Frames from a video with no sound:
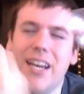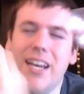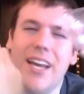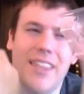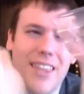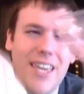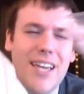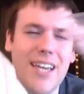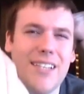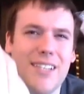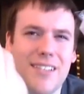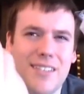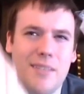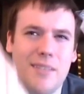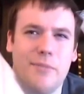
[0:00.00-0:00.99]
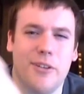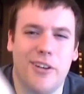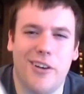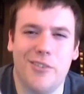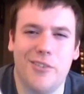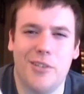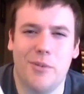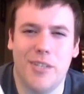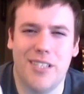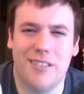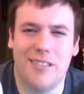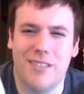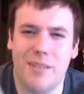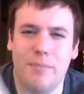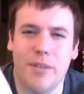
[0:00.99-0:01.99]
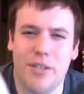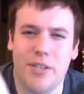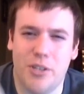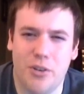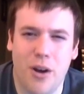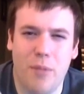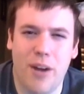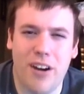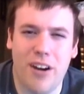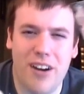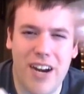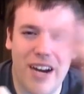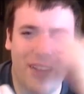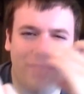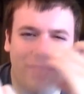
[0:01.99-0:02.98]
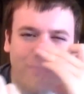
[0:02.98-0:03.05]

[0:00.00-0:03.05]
and I think it's a similar note to what's in Simply Strawberry.